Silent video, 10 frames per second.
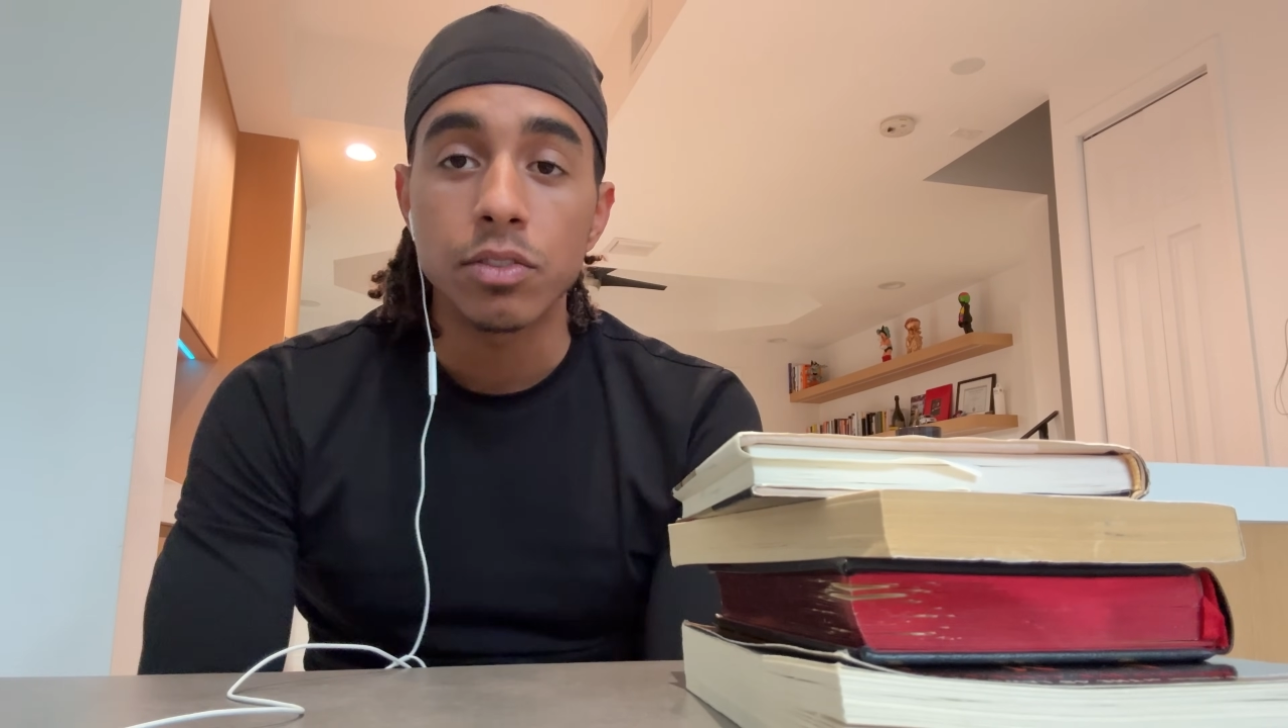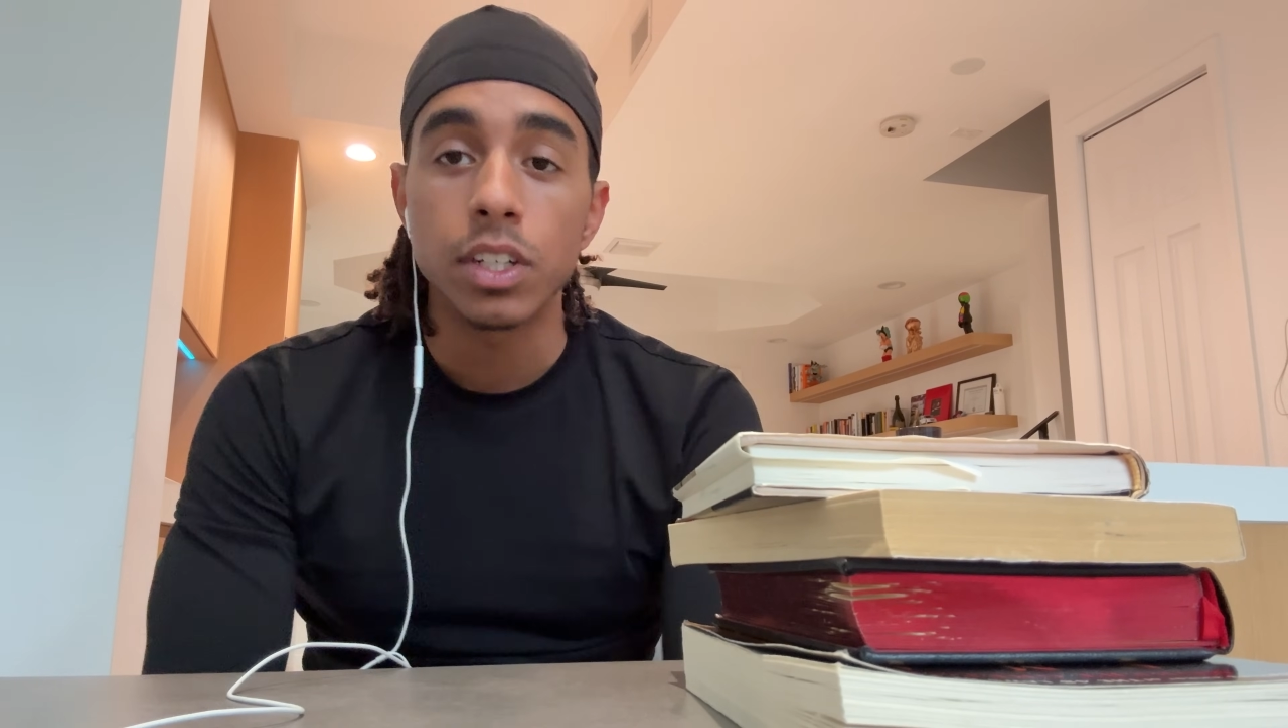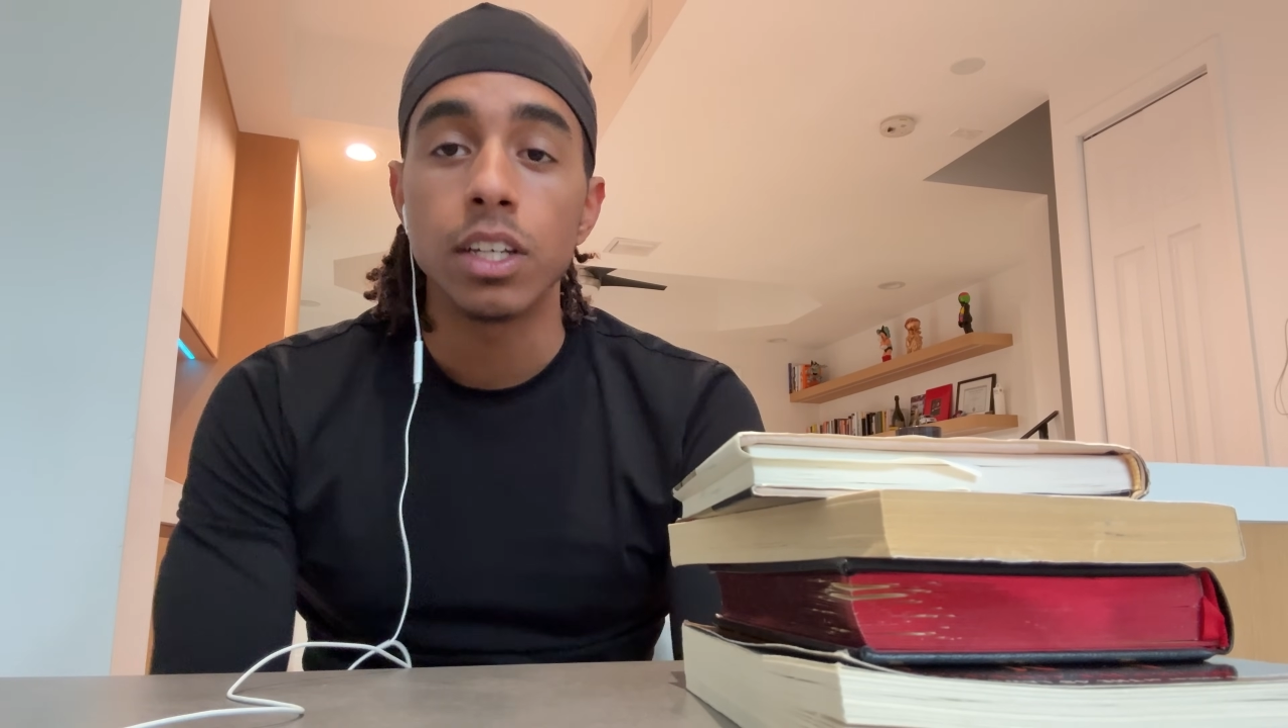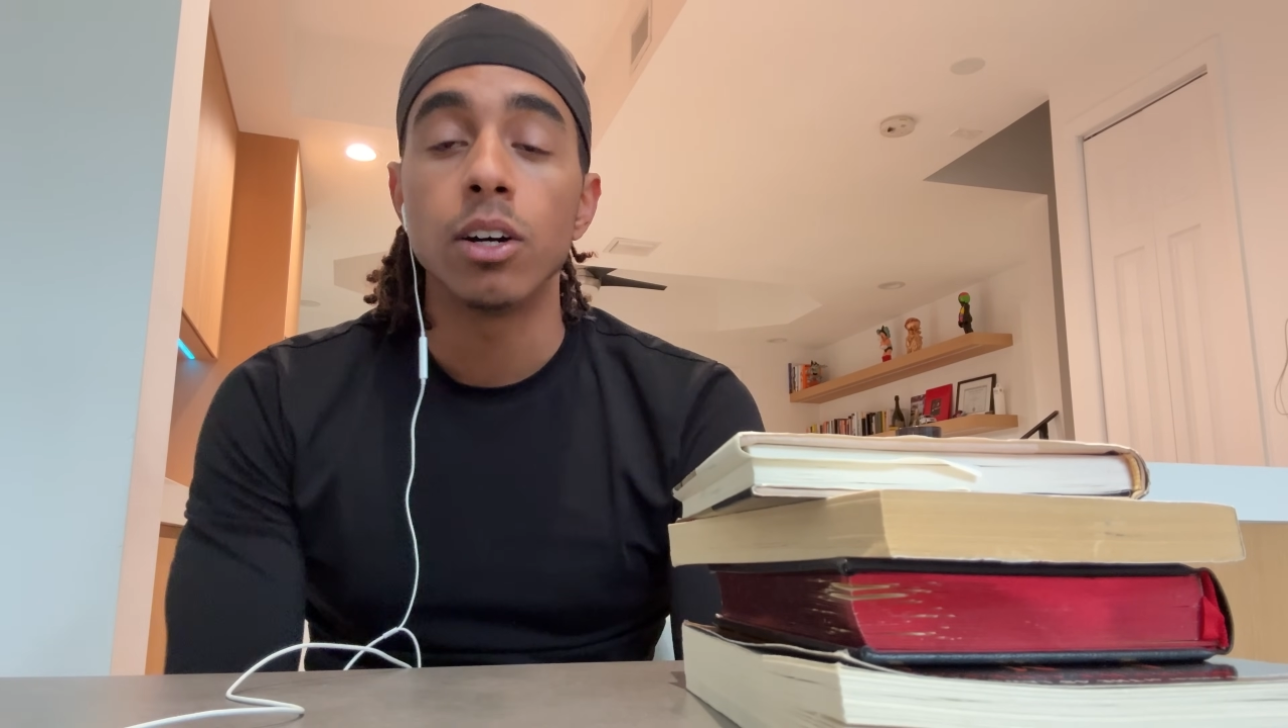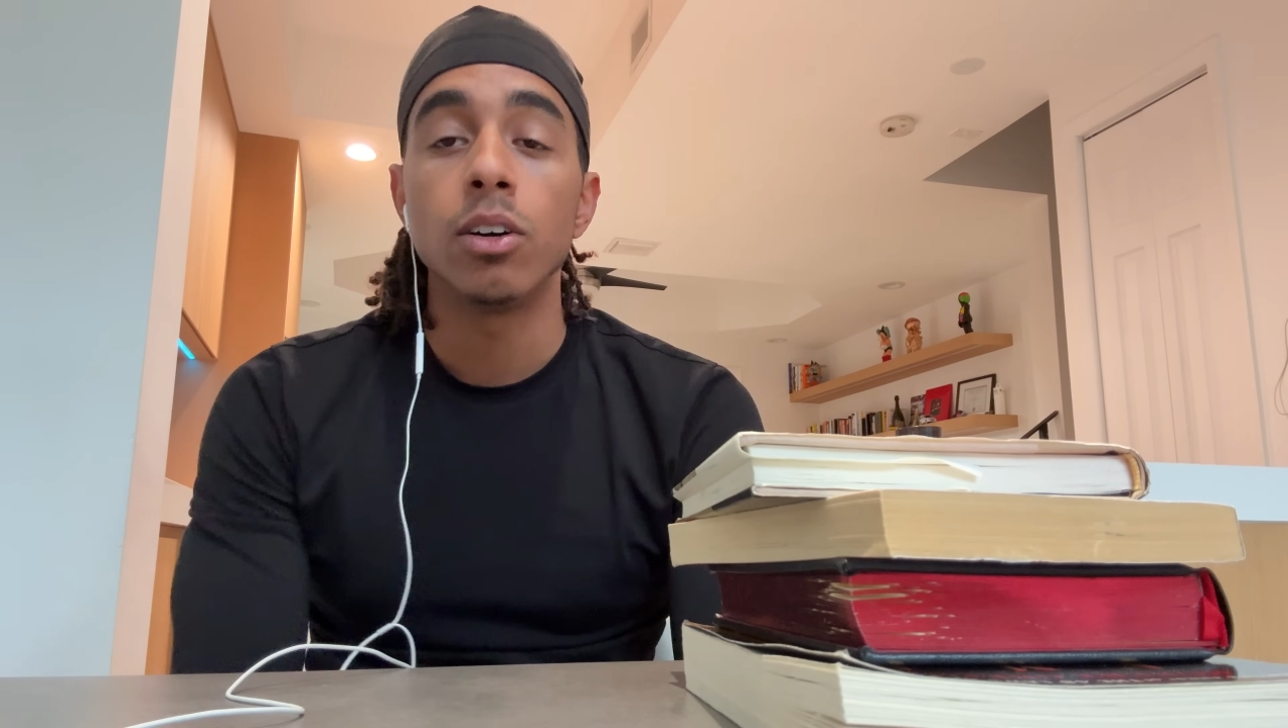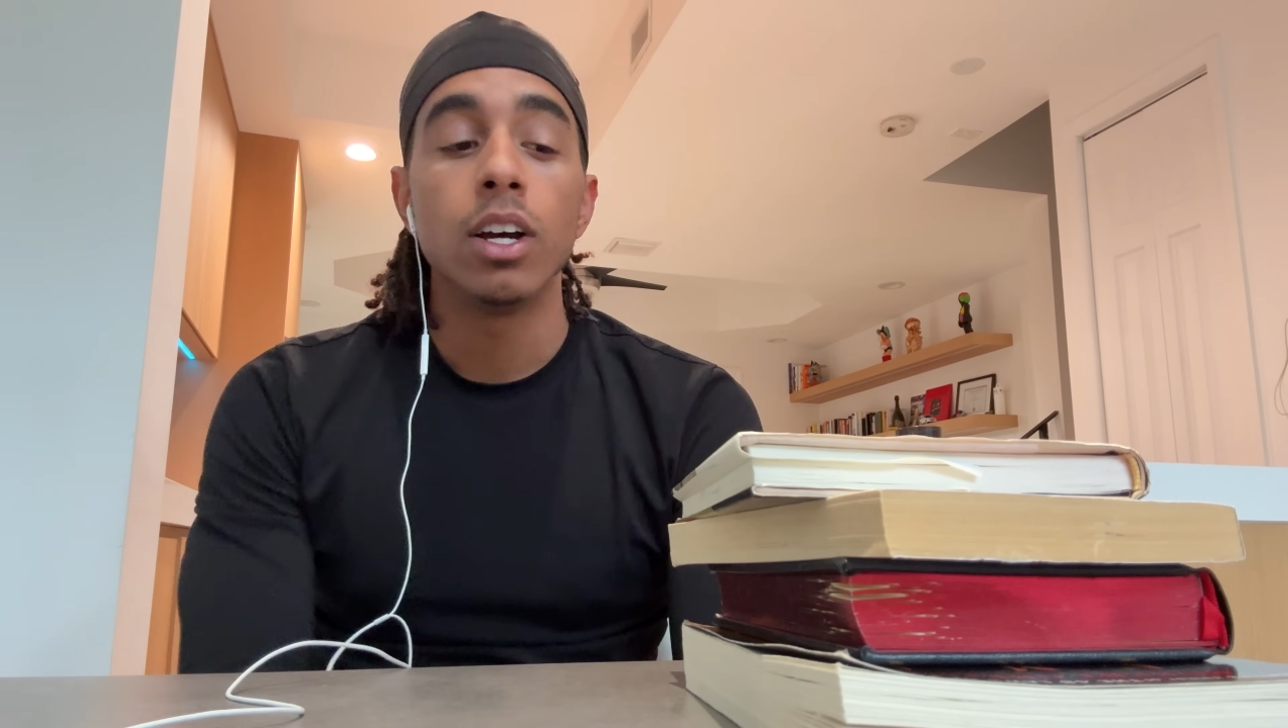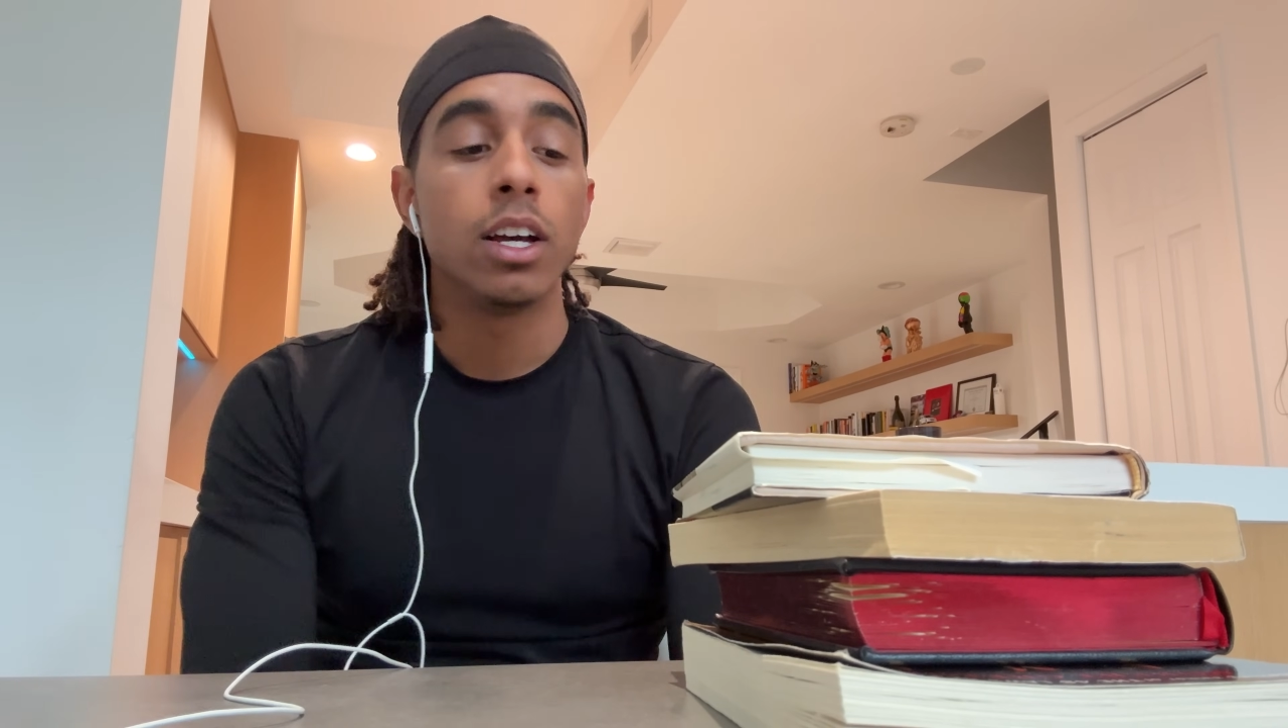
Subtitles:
video.